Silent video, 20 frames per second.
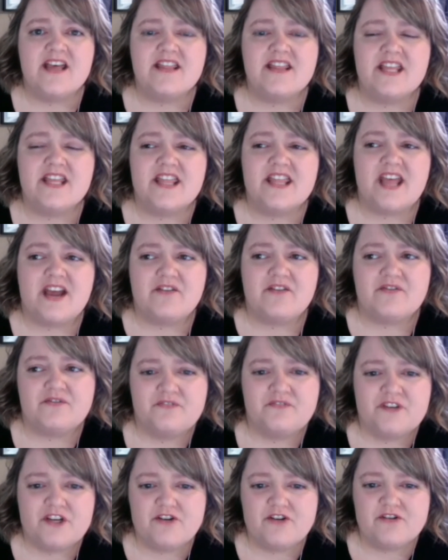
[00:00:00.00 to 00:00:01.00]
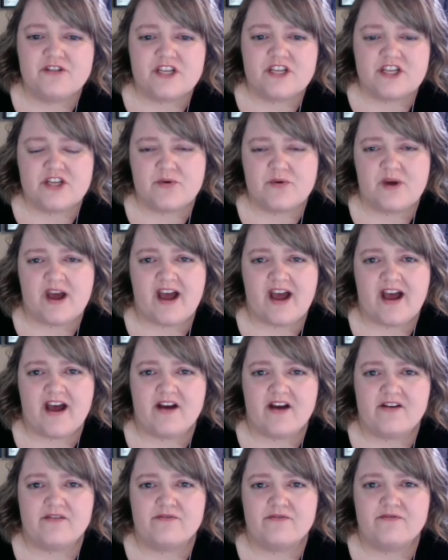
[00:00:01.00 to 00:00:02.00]
then that fear that you
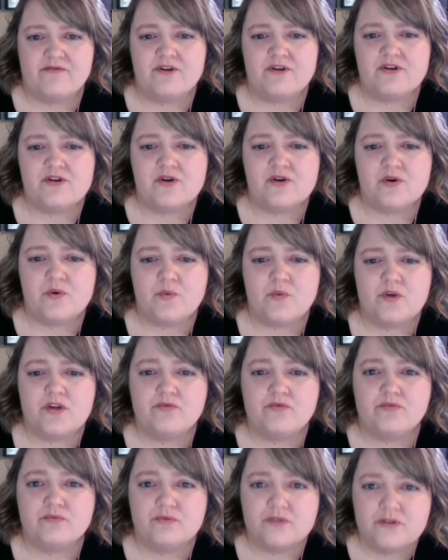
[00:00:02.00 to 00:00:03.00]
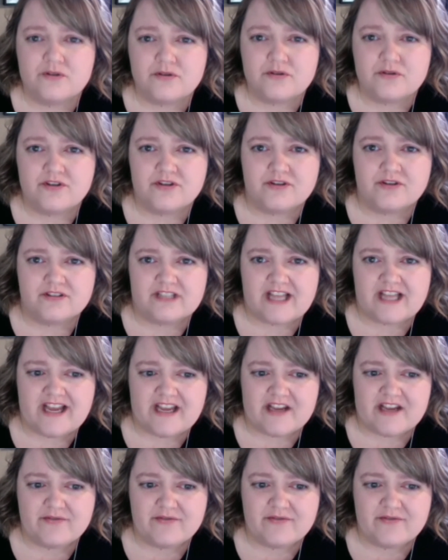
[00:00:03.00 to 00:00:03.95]
have will rule your life.